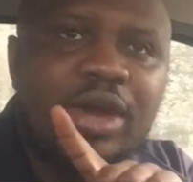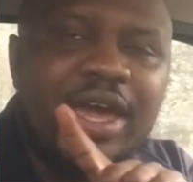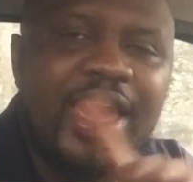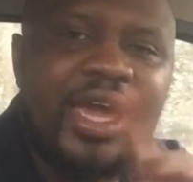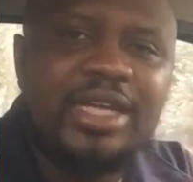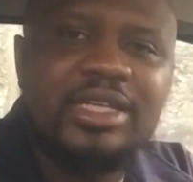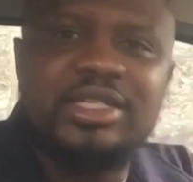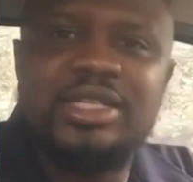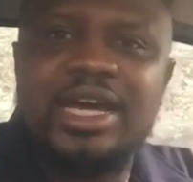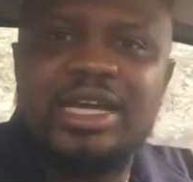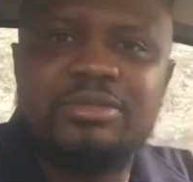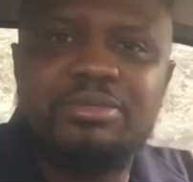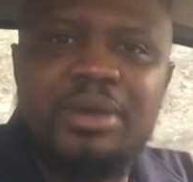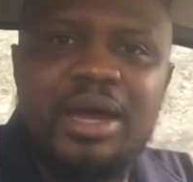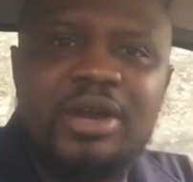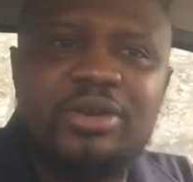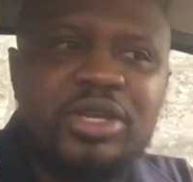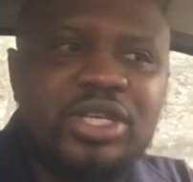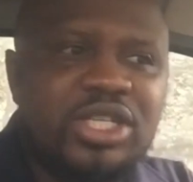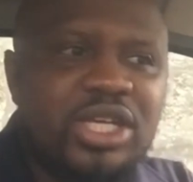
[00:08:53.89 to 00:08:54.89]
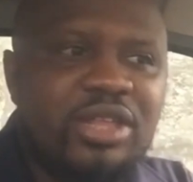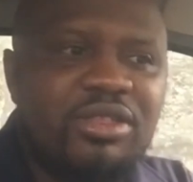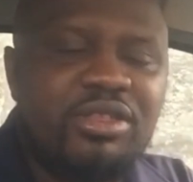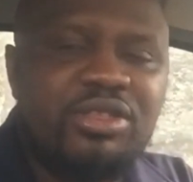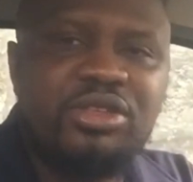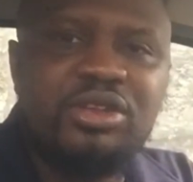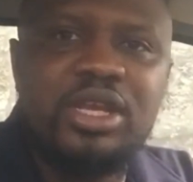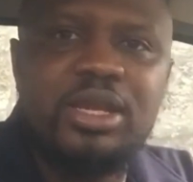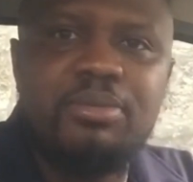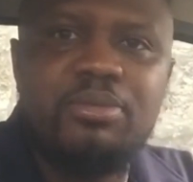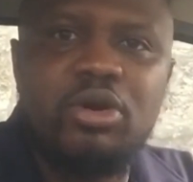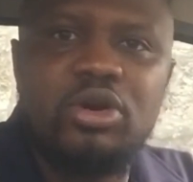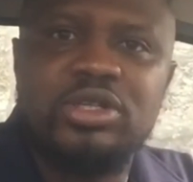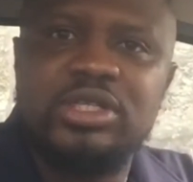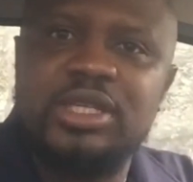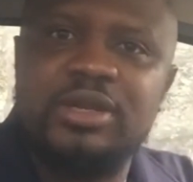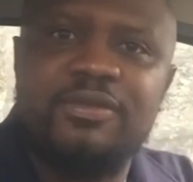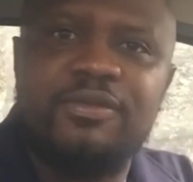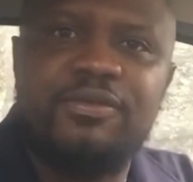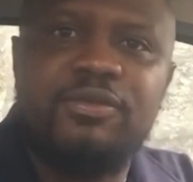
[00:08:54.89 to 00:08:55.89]
end that marriage in 3
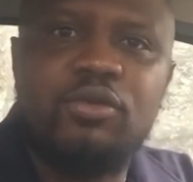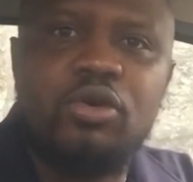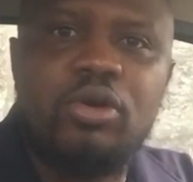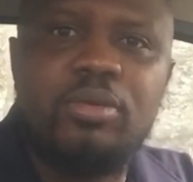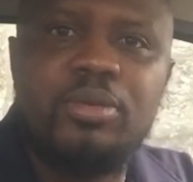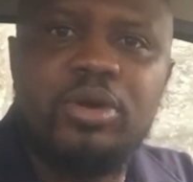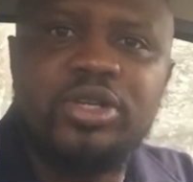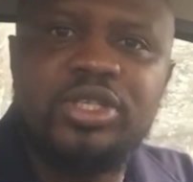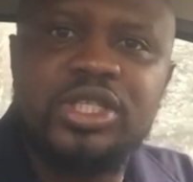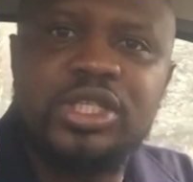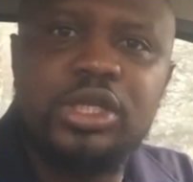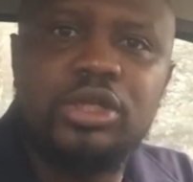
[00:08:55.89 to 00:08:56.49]
months, in 4 months,